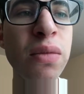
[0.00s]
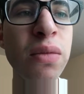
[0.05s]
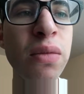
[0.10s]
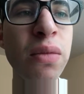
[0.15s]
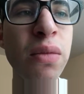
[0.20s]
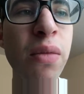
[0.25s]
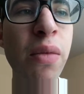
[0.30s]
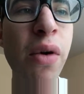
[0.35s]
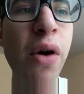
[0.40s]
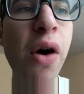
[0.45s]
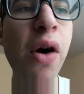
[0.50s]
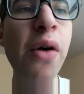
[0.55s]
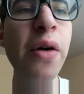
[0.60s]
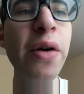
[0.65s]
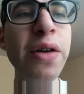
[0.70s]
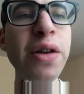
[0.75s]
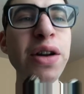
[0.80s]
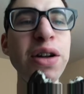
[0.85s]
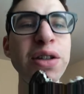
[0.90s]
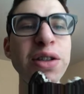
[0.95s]
there it
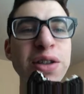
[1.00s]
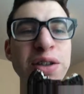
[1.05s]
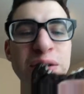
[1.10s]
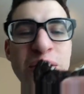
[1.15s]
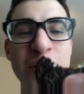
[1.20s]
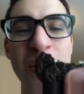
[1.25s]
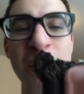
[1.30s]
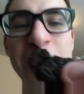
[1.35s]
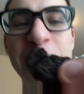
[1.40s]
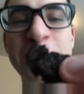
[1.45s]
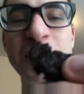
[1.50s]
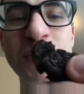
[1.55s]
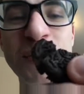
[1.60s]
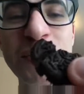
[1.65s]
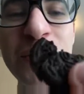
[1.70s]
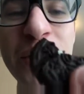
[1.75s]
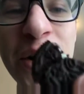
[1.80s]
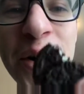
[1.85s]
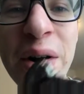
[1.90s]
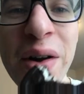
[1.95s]
is.
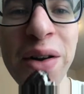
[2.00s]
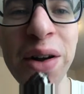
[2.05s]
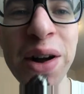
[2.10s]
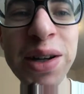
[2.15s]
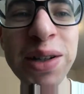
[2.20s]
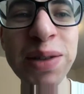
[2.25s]
Yep.